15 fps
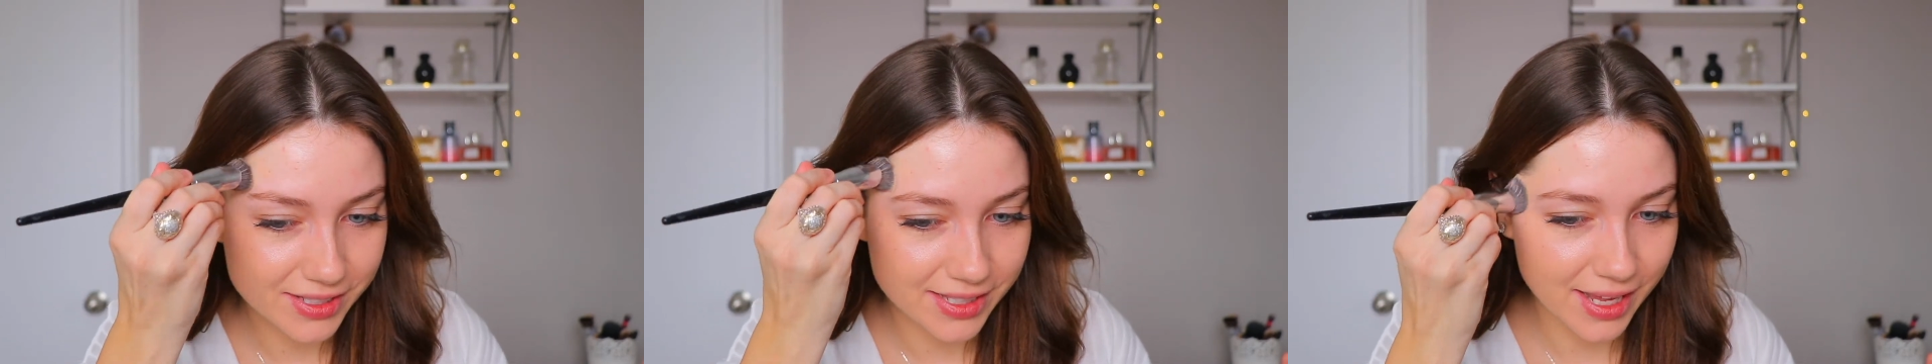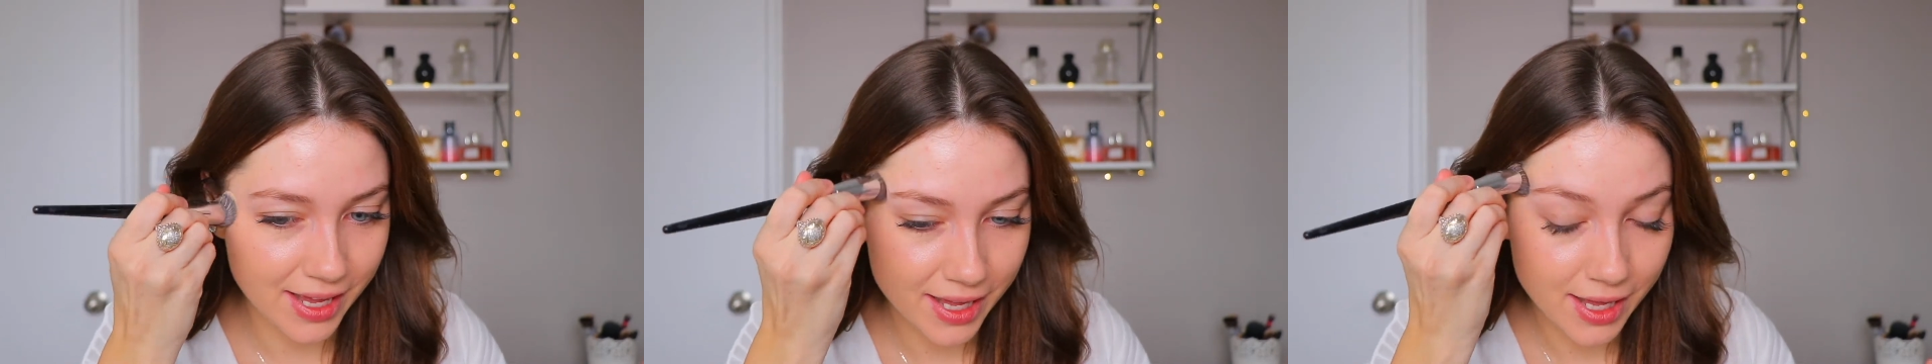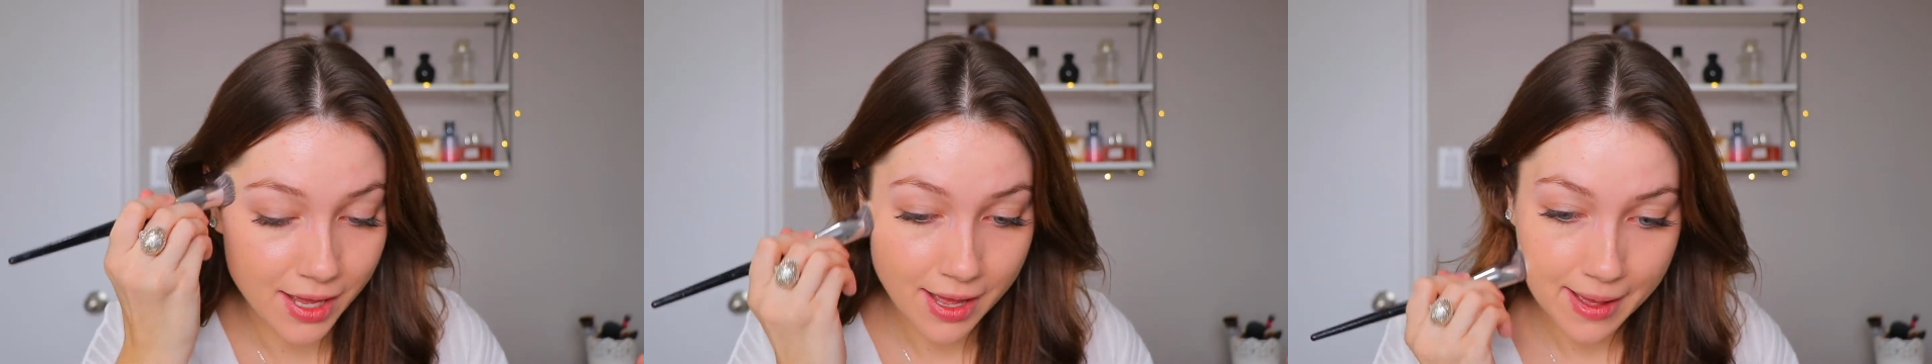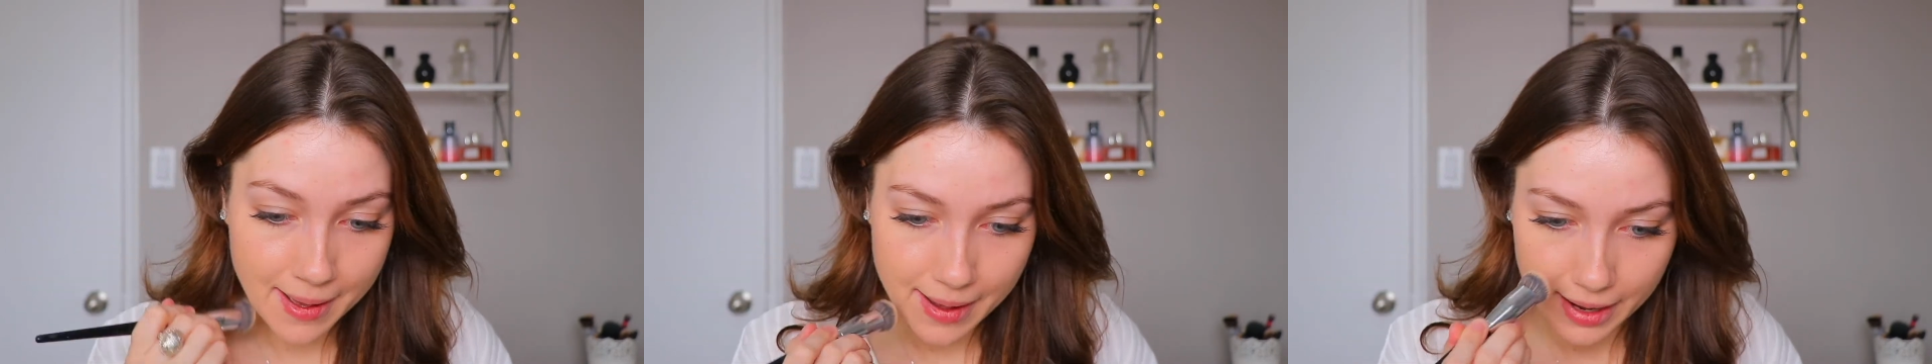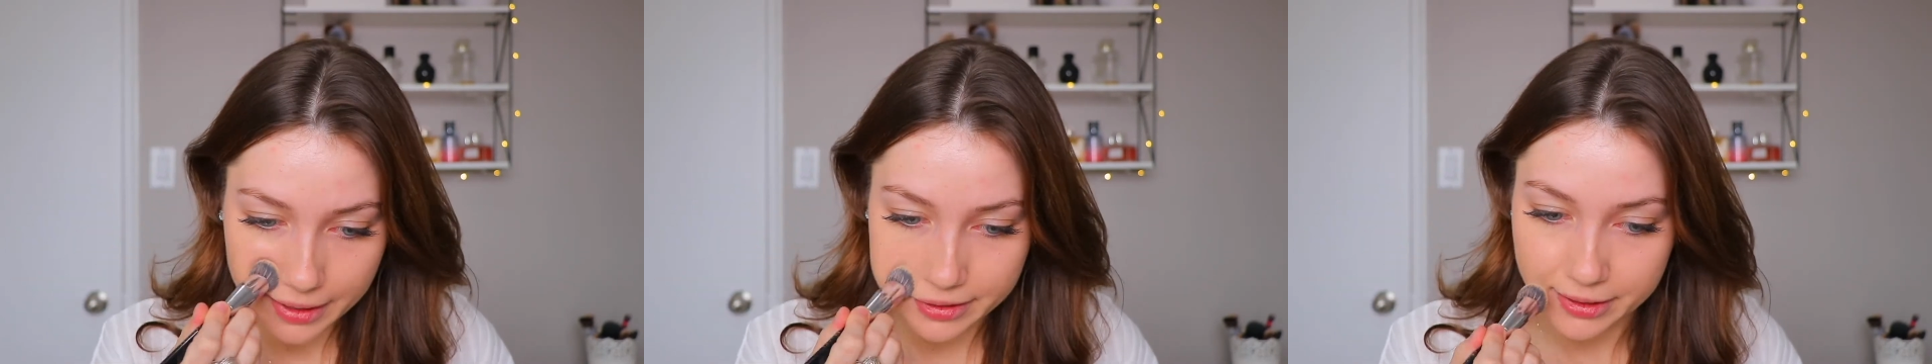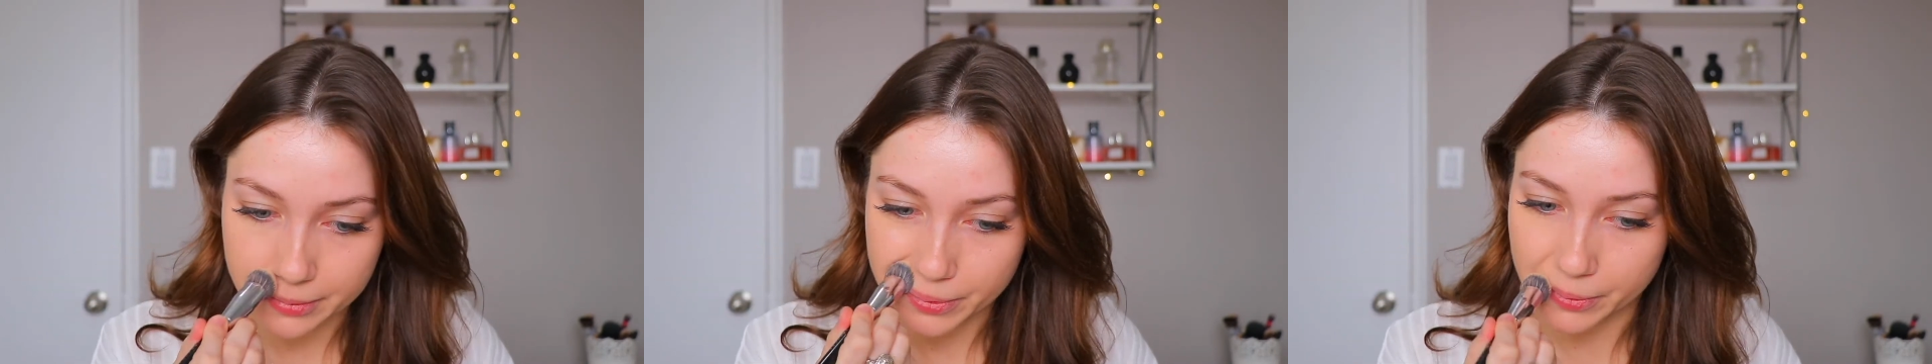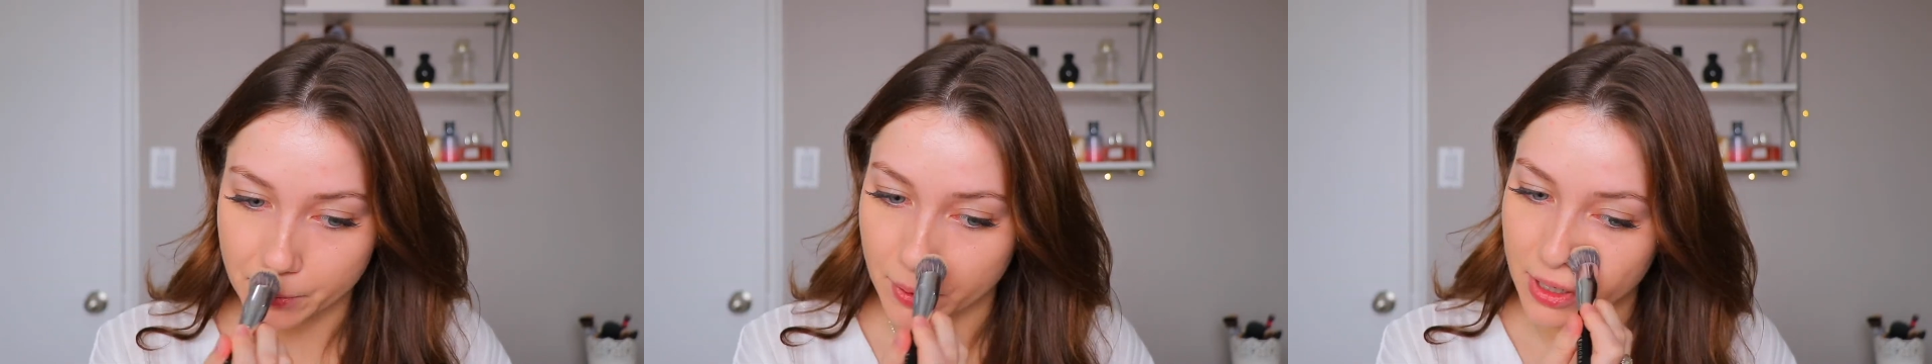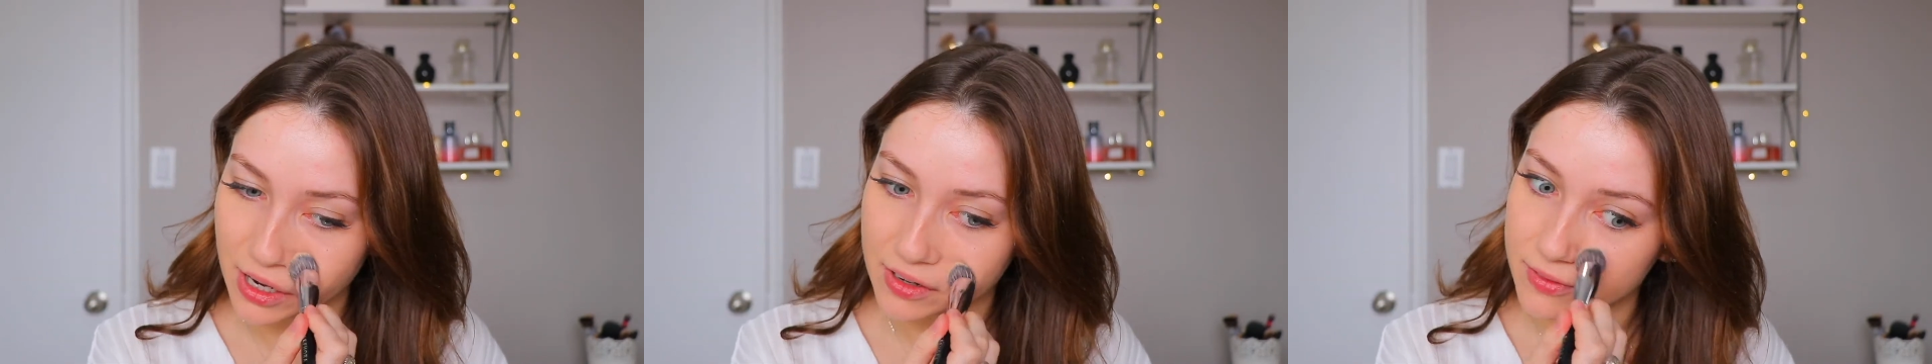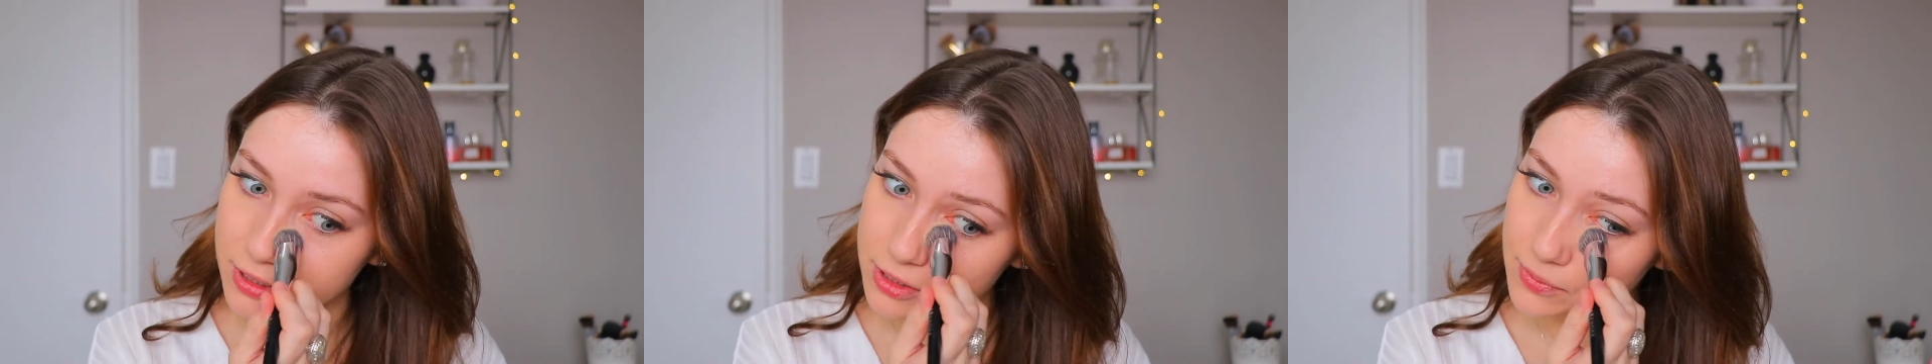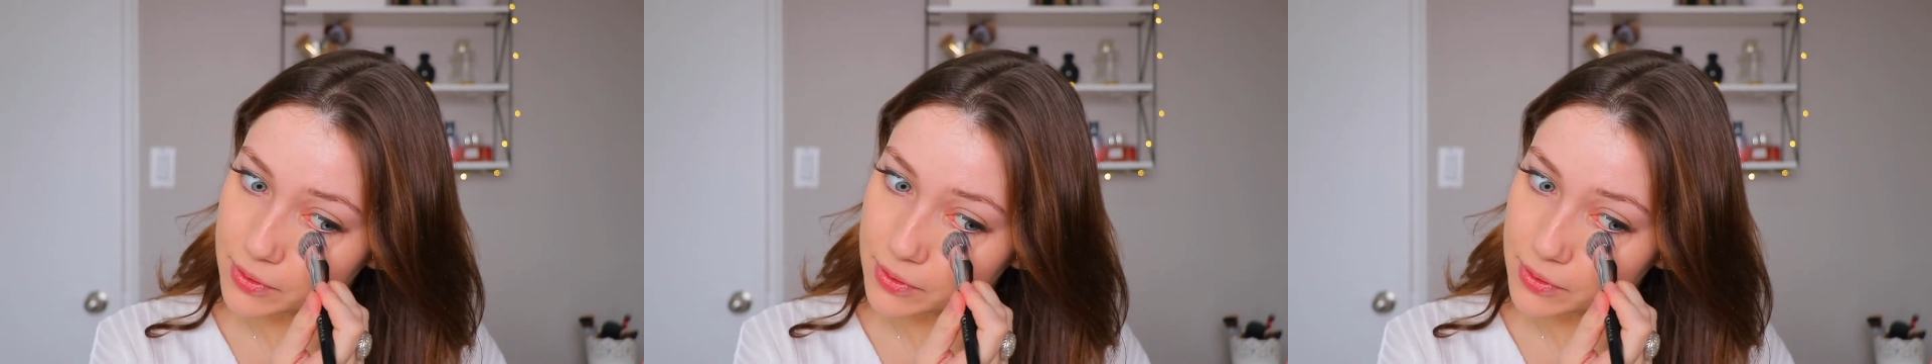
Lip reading: that I need a bit more coverage.